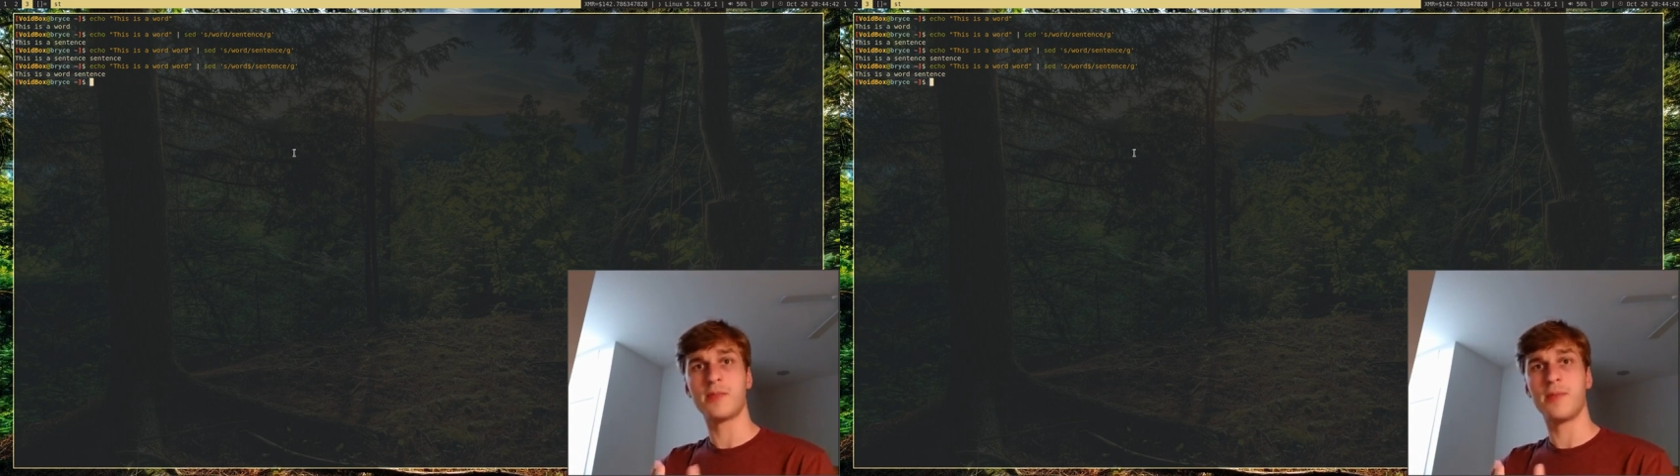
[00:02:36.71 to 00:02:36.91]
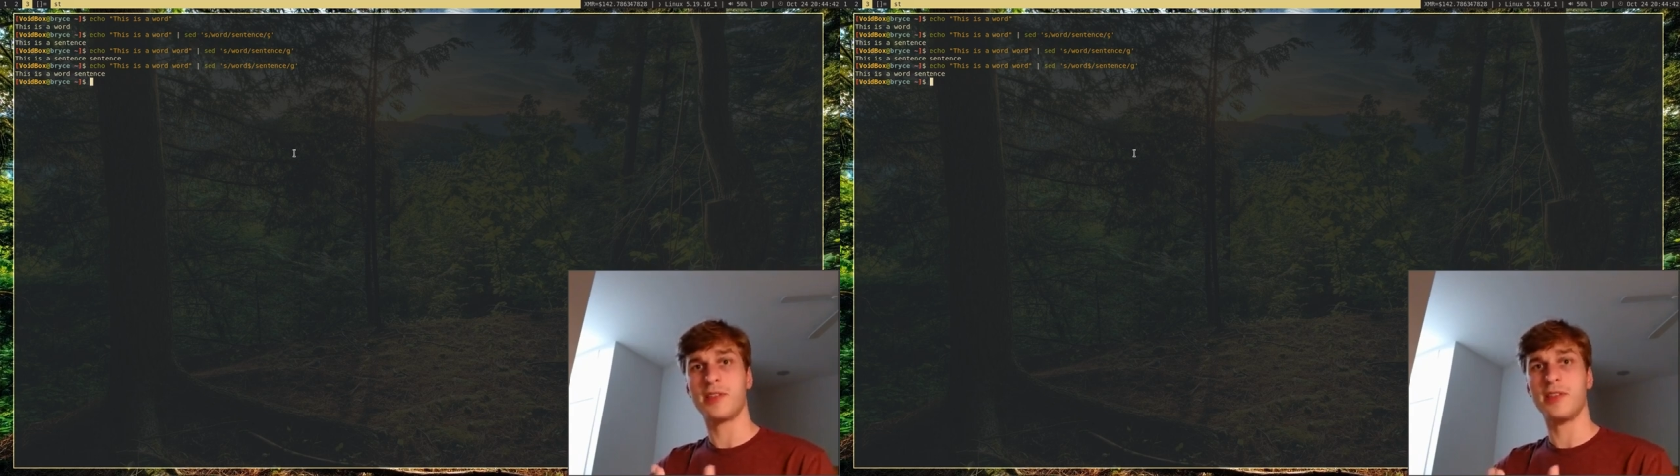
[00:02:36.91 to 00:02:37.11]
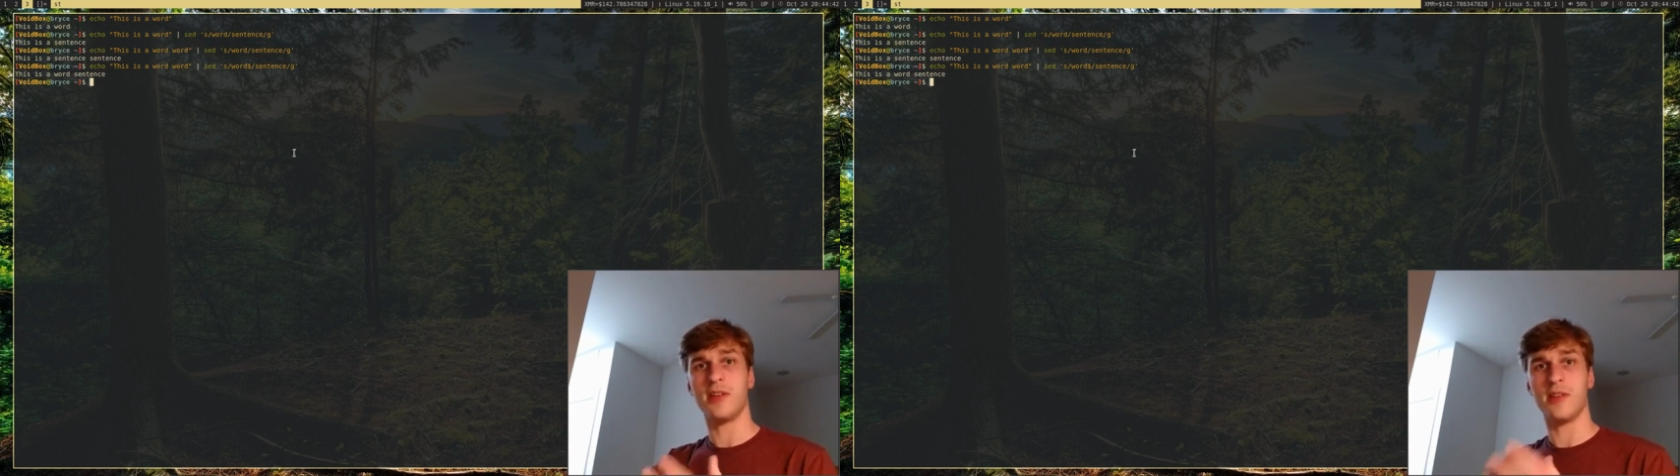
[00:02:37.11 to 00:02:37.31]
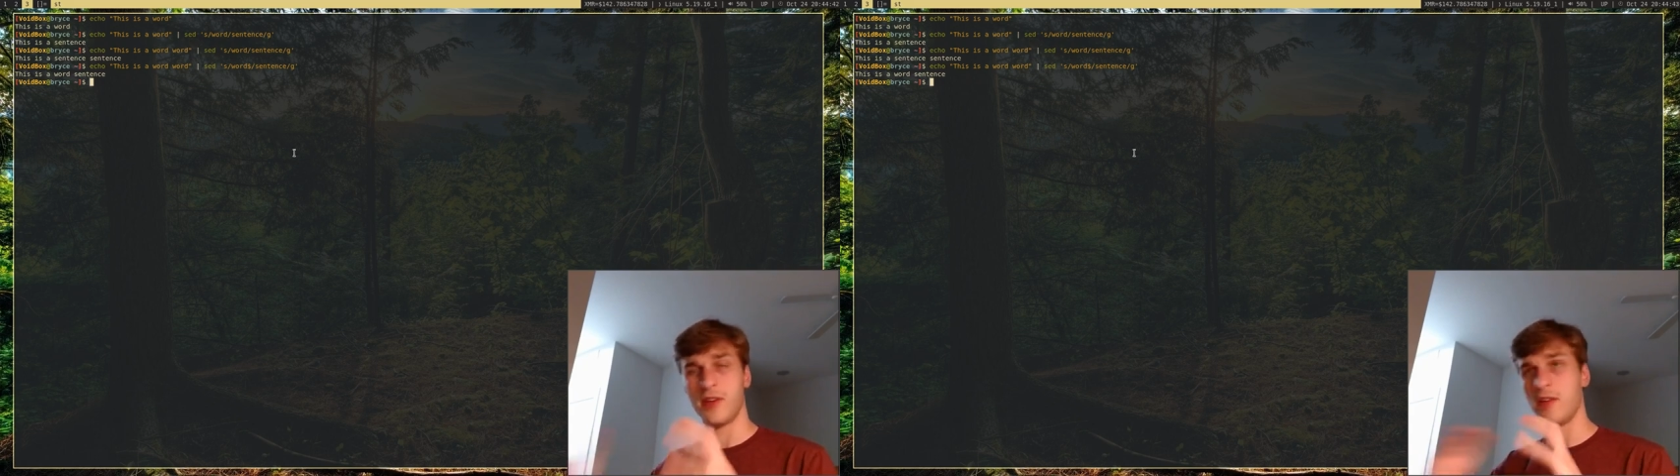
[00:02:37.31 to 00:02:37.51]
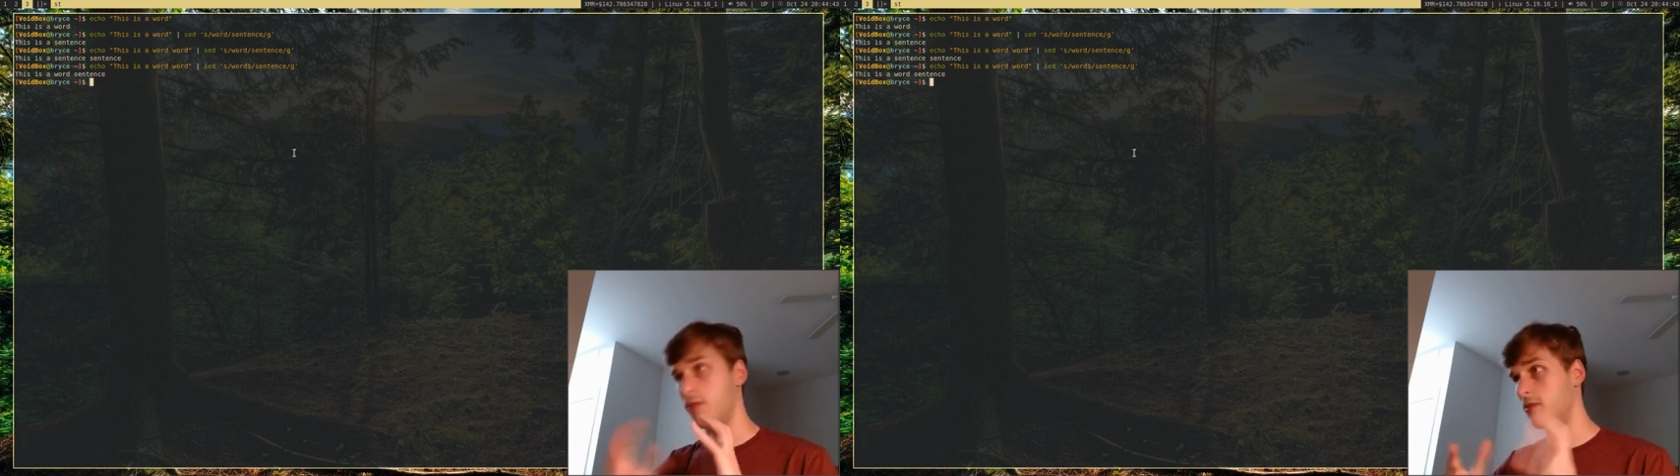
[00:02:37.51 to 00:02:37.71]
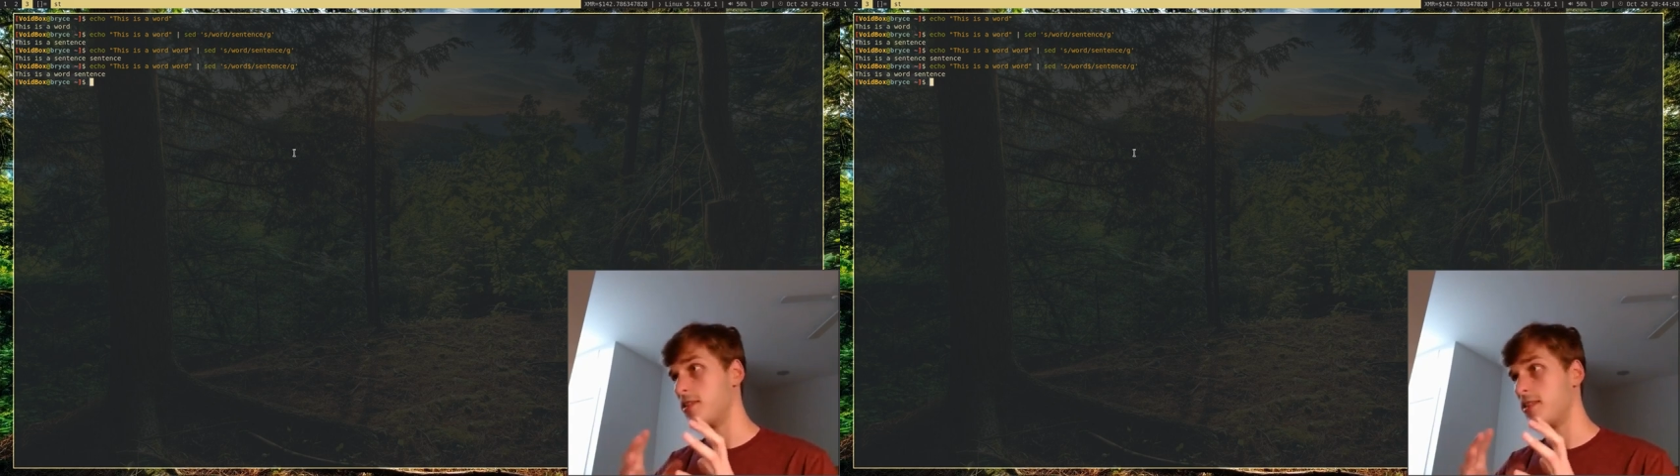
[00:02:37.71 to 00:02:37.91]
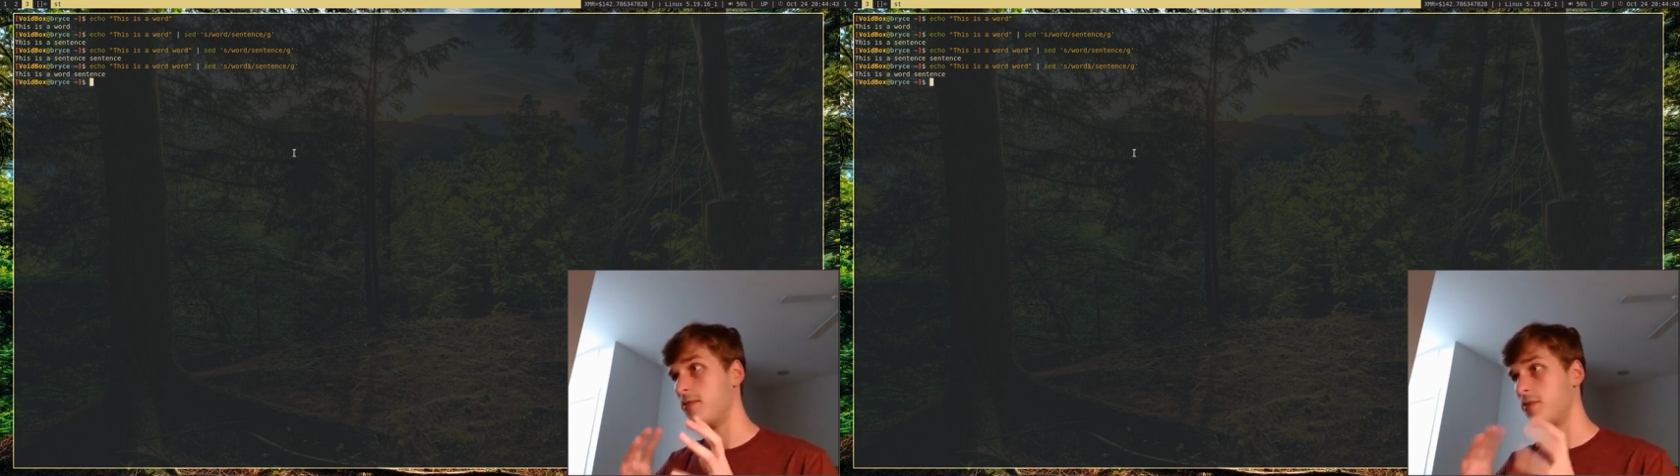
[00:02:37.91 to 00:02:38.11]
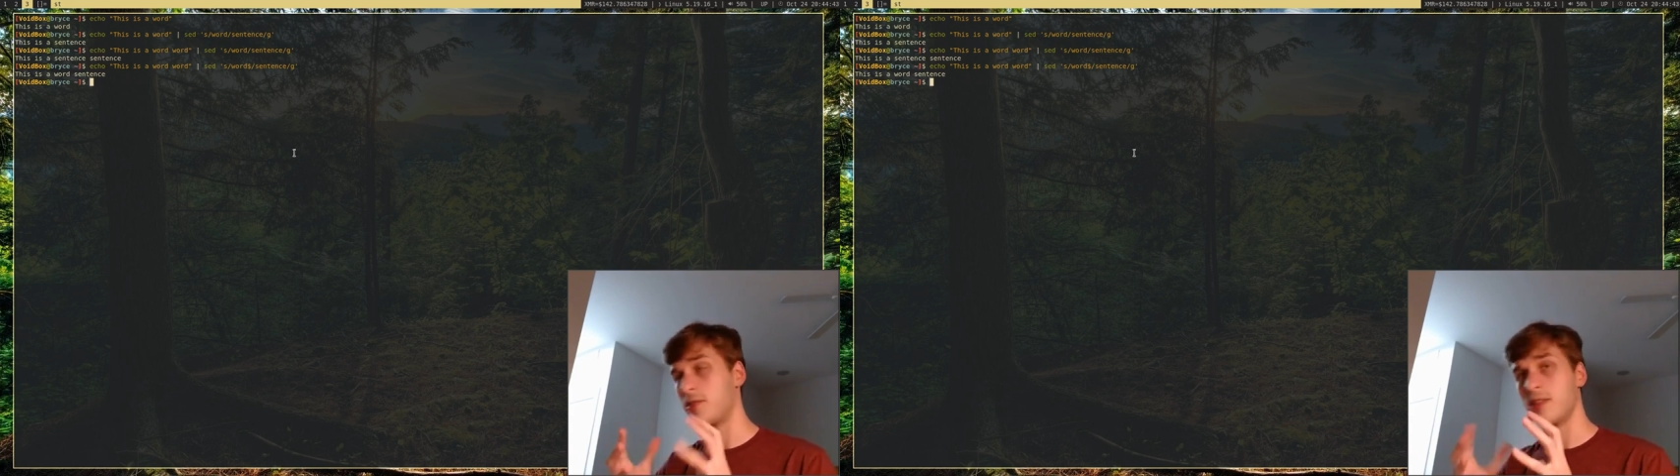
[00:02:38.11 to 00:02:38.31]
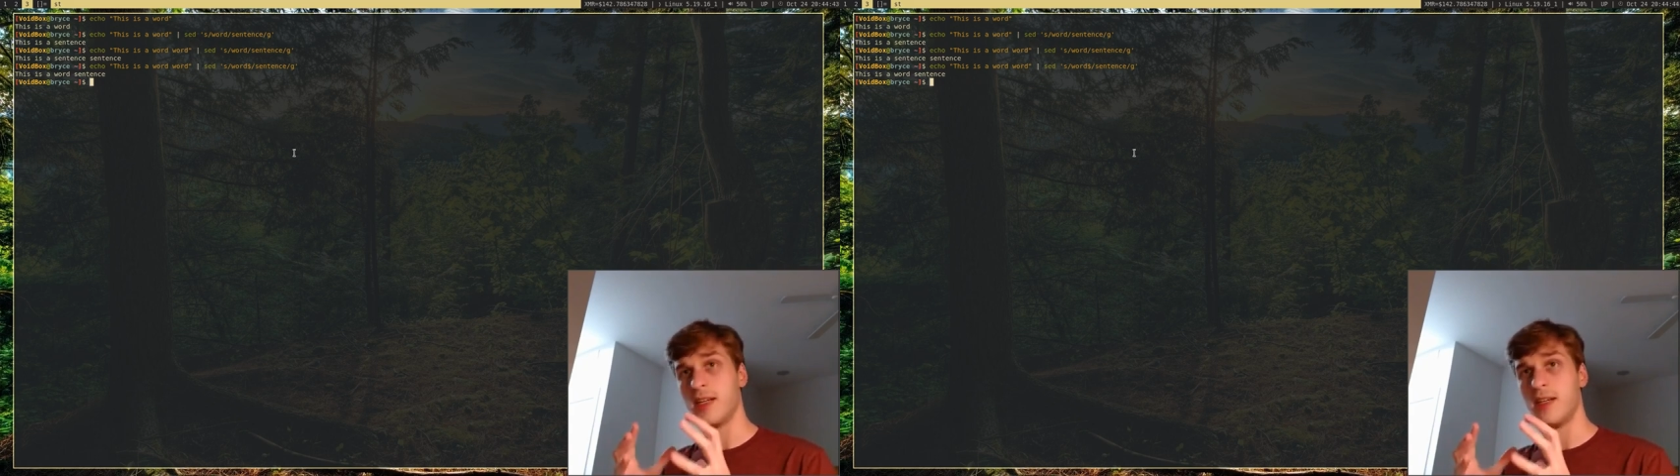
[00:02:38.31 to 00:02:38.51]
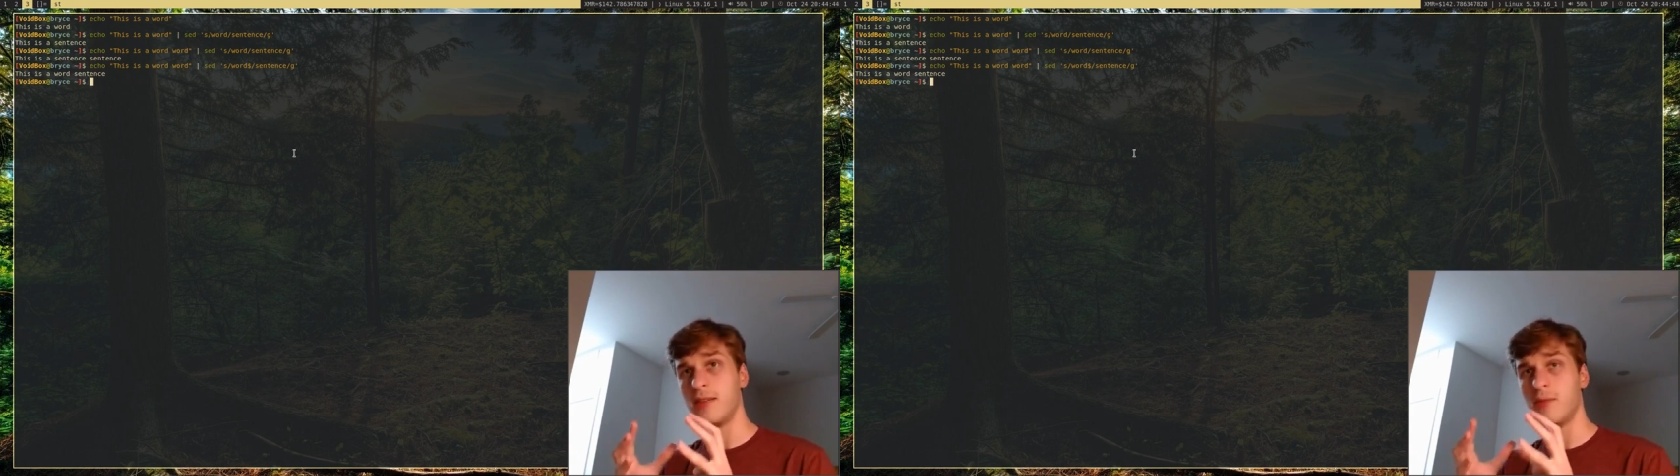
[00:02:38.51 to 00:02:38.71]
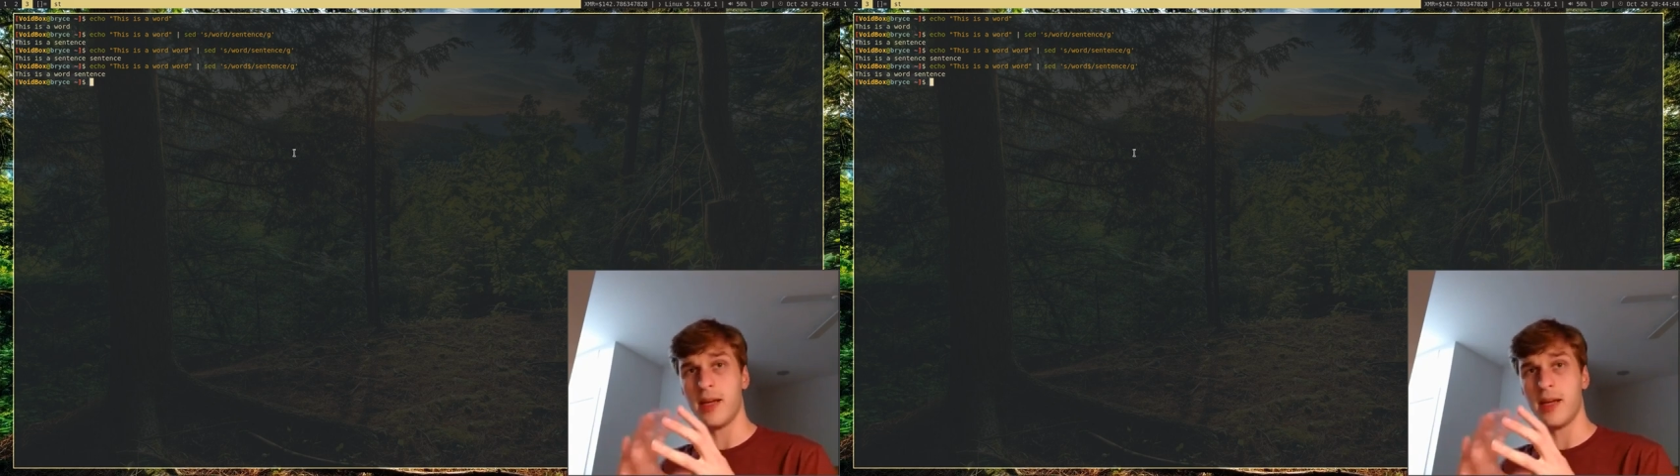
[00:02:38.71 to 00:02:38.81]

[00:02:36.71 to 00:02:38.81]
expressions are very versatile